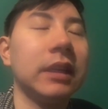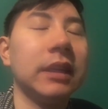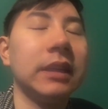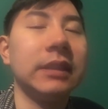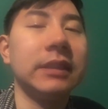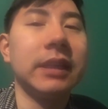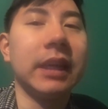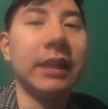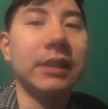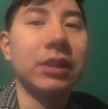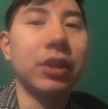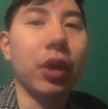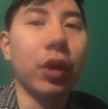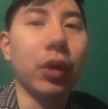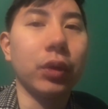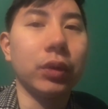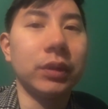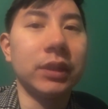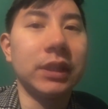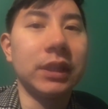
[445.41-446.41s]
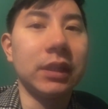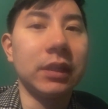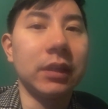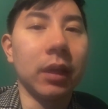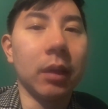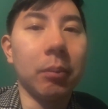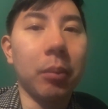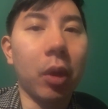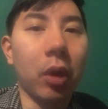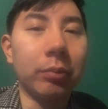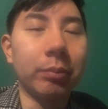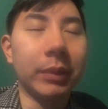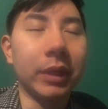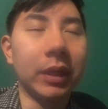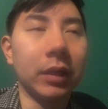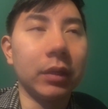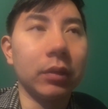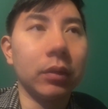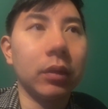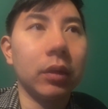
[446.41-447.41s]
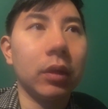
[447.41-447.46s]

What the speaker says: nice, cozy apartment